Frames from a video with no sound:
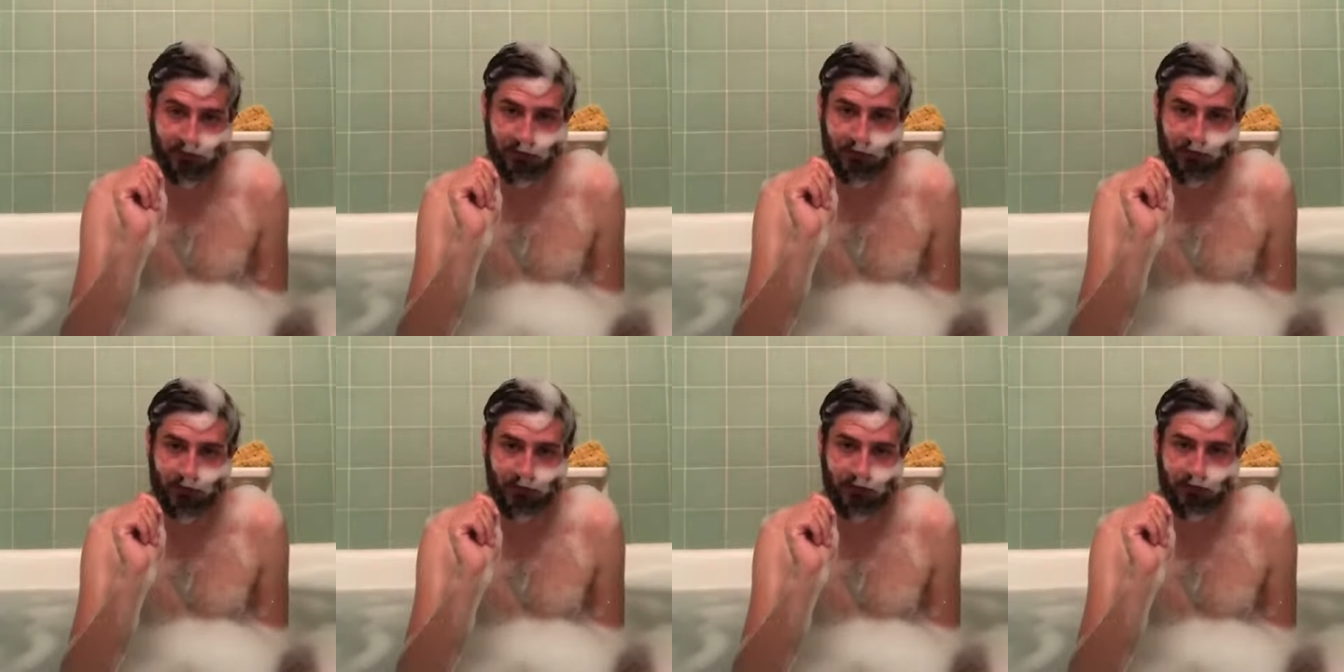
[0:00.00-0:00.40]

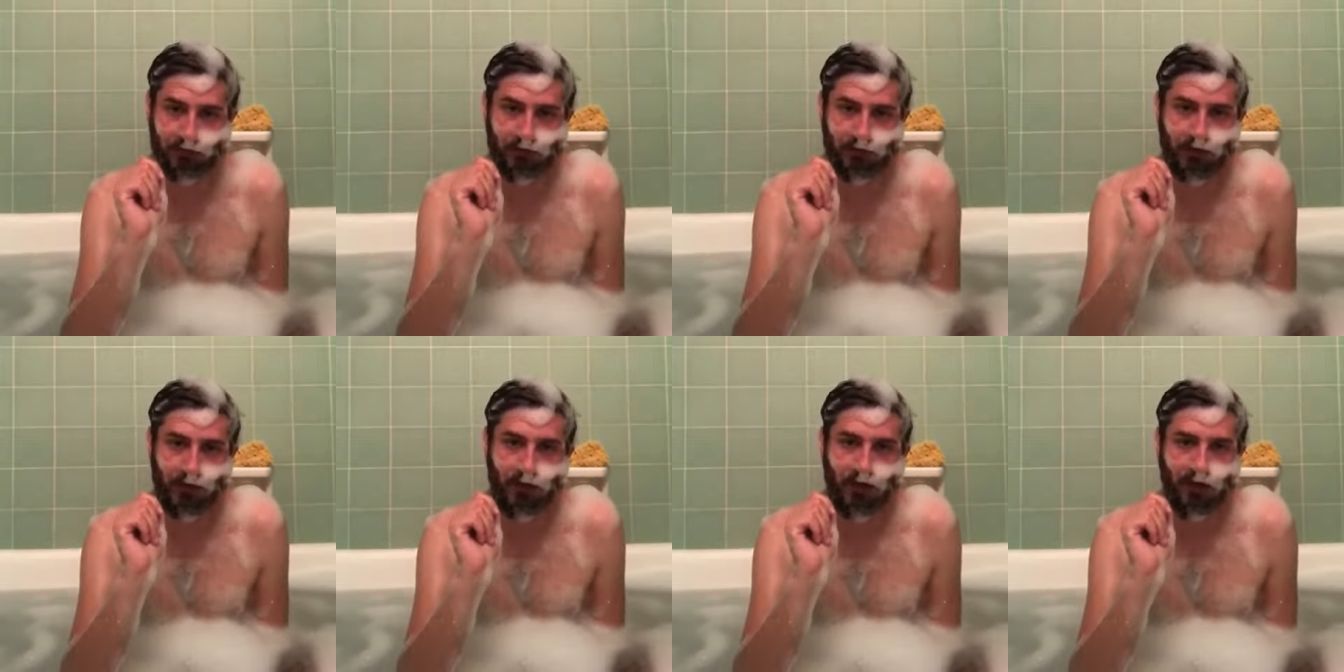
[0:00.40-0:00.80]

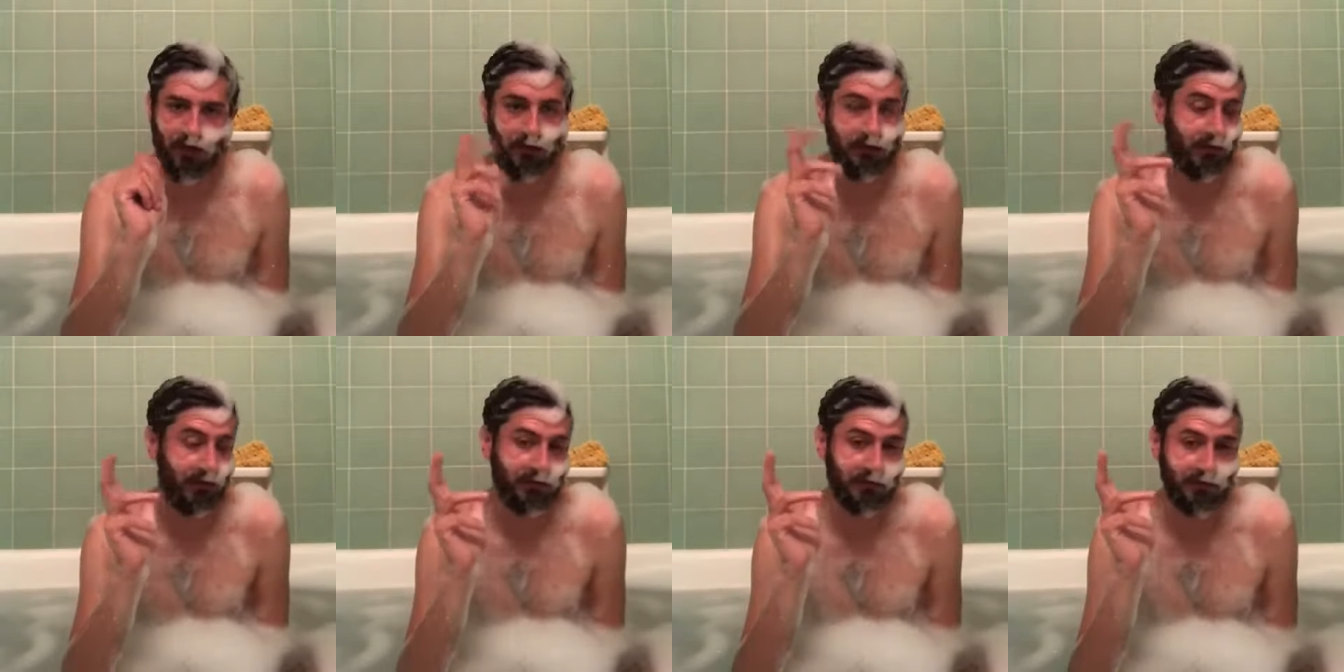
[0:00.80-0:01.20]
and
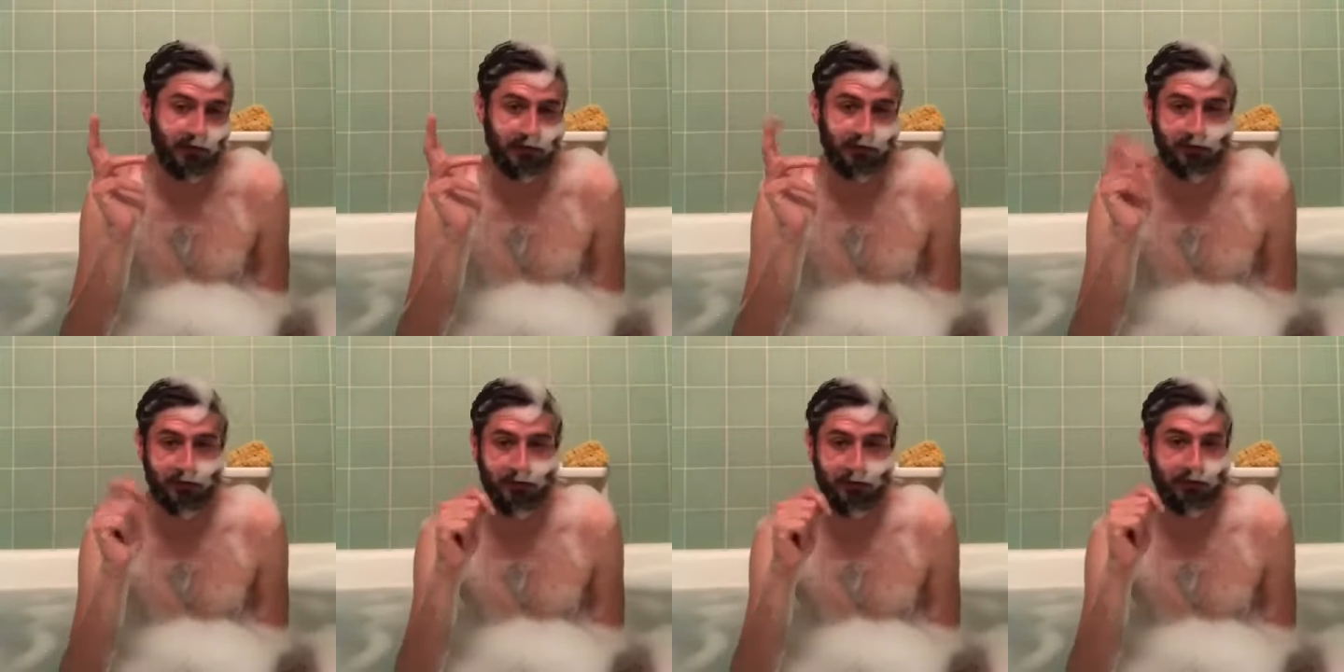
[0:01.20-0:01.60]
I think it's
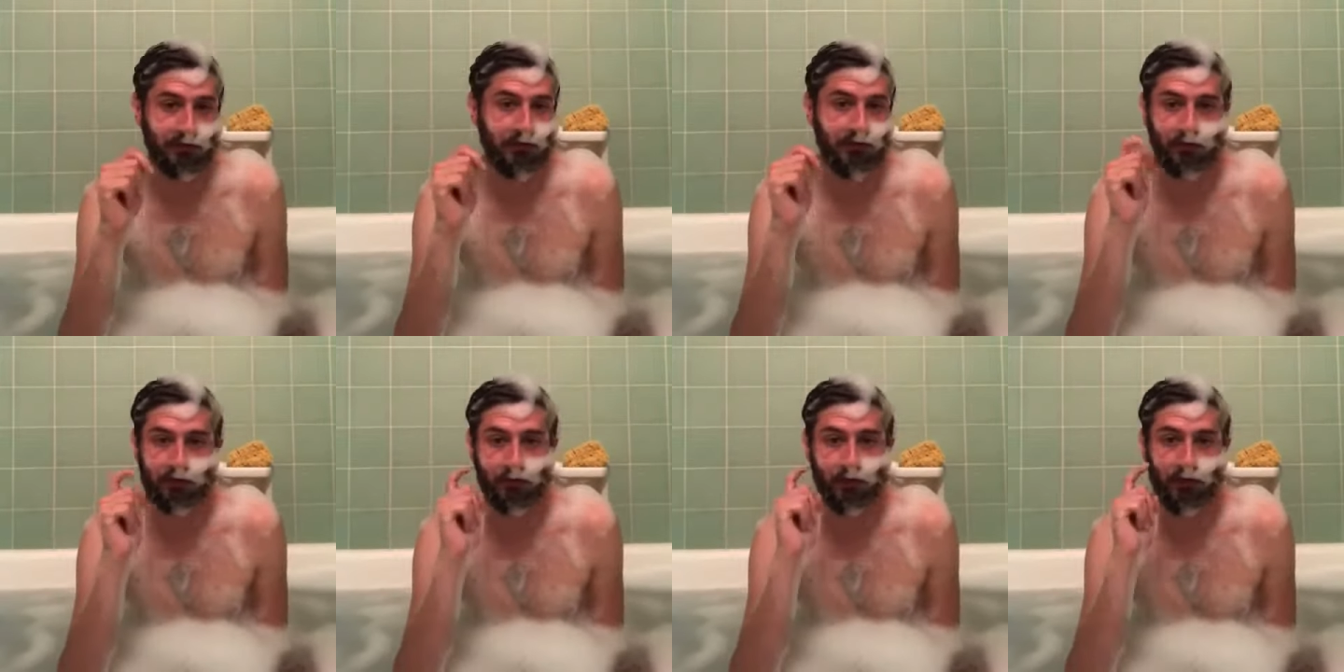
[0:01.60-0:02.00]
kind of neat
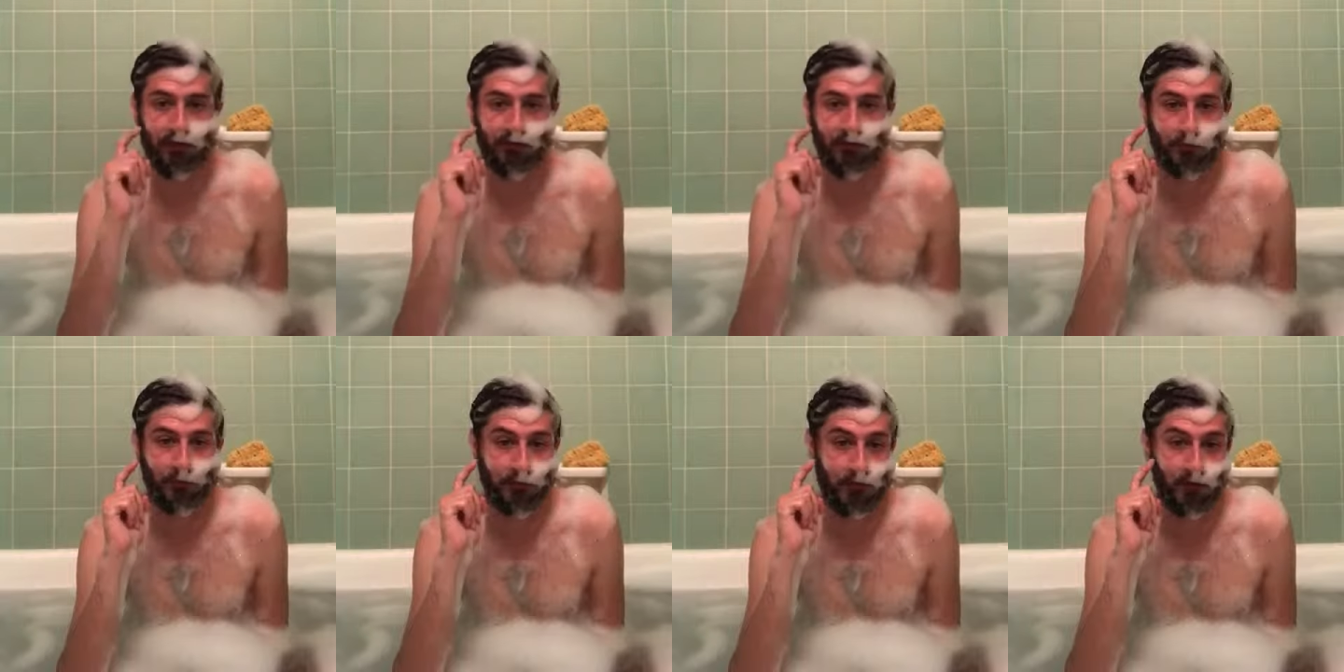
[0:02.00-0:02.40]
that you don't
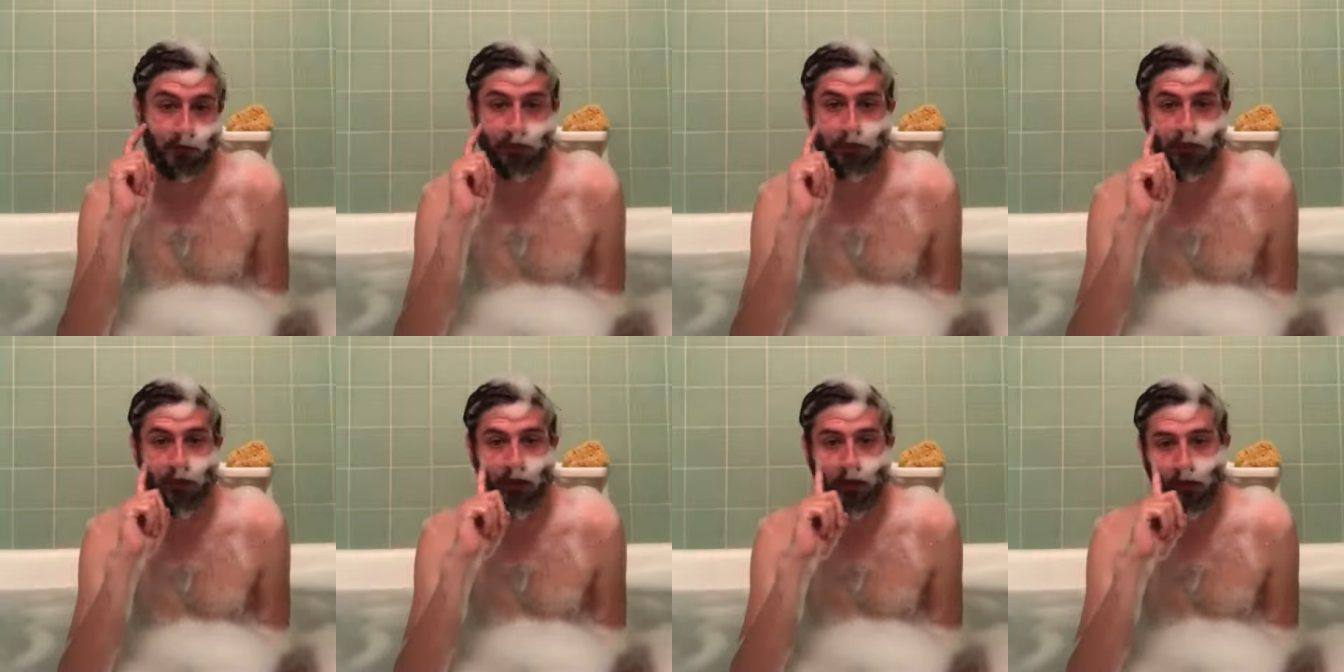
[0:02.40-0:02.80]
have to pick.